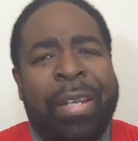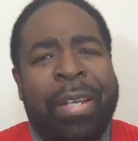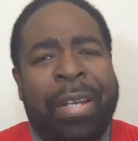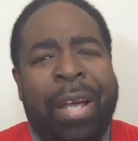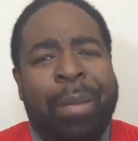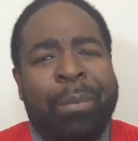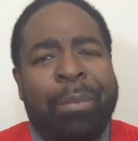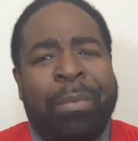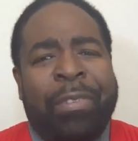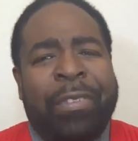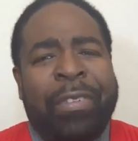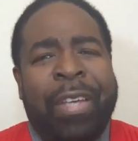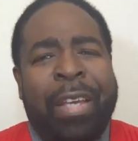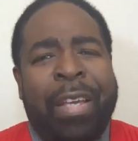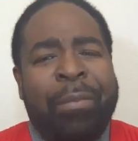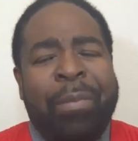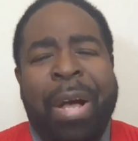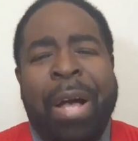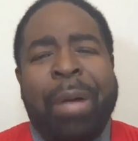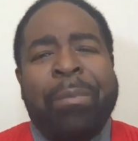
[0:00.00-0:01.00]
And I'm
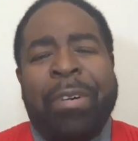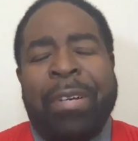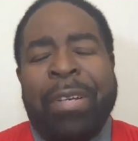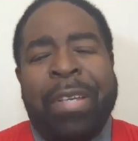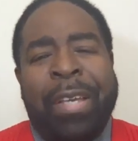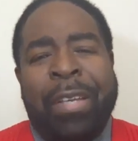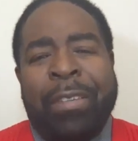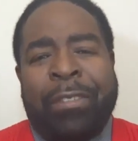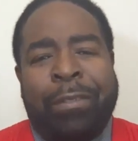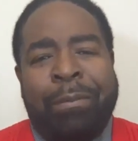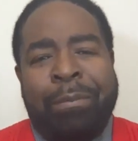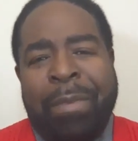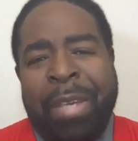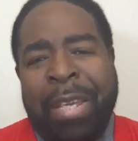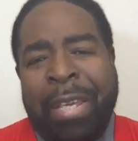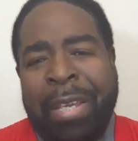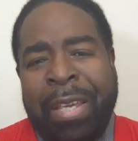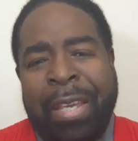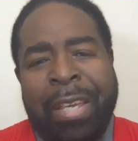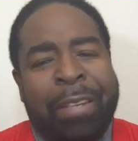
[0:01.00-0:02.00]
saying, "Mama, it's
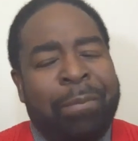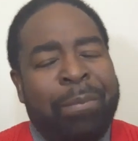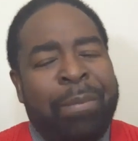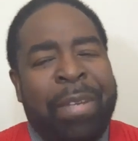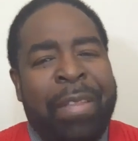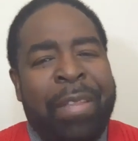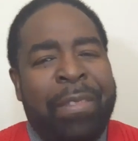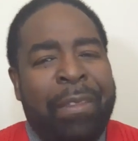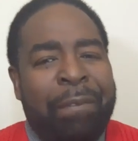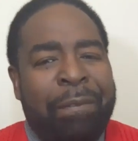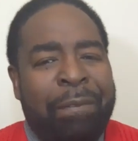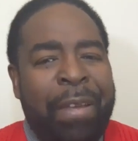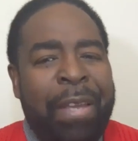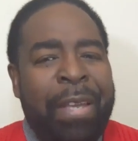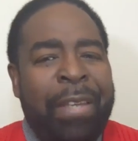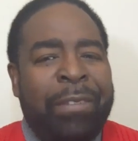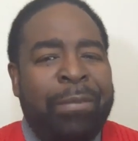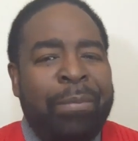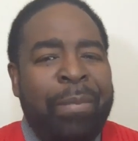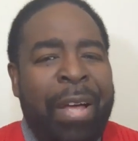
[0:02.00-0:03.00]
me," hit me in the
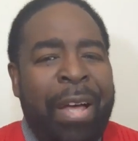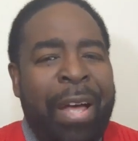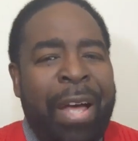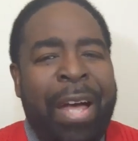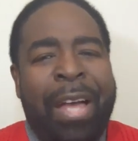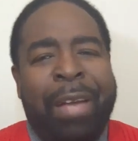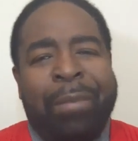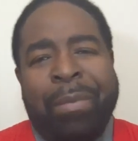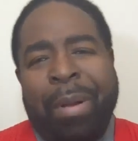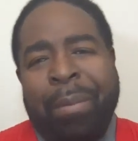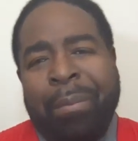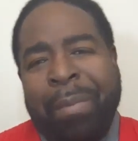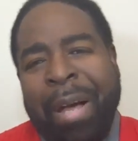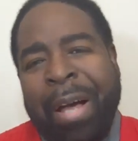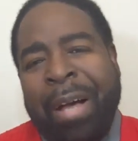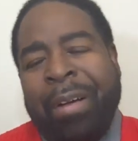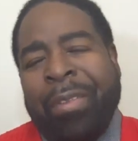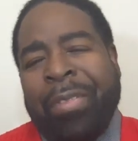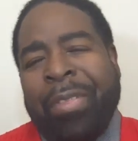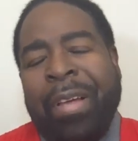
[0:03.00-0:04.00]
face, my eye, my
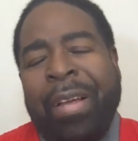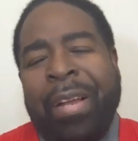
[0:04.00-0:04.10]
mouth.